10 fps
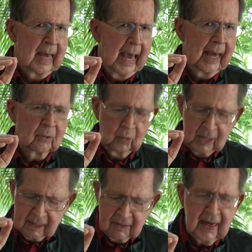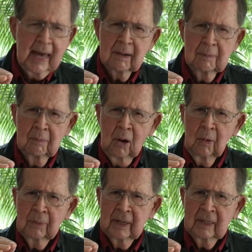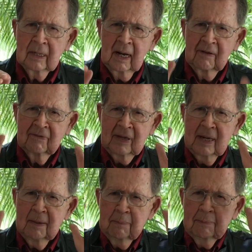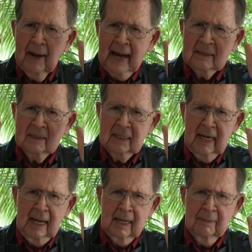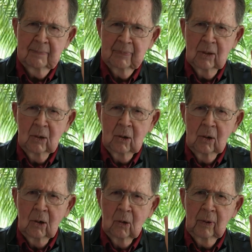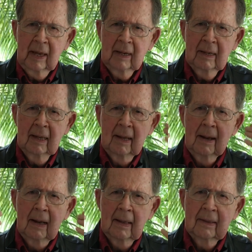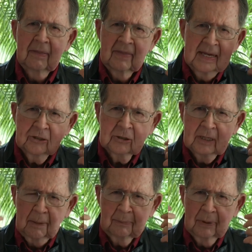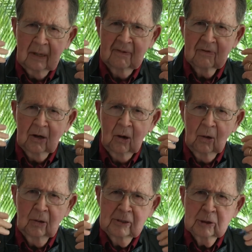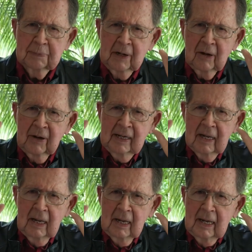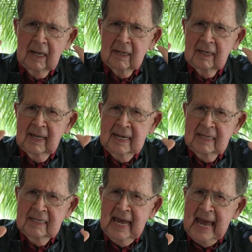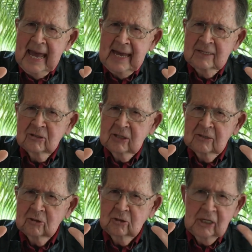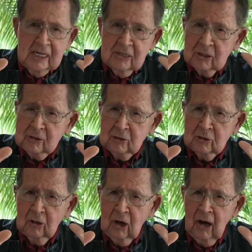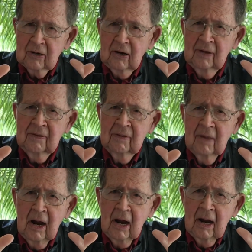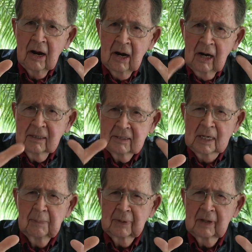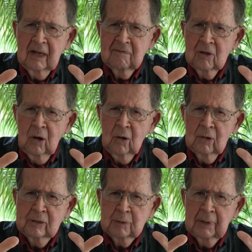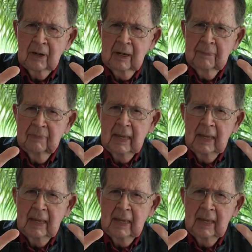And when that moment of impact came, when this temple of the Holy Spirit laid hands, as Jesus taught, on her temple of the Holy Spirit,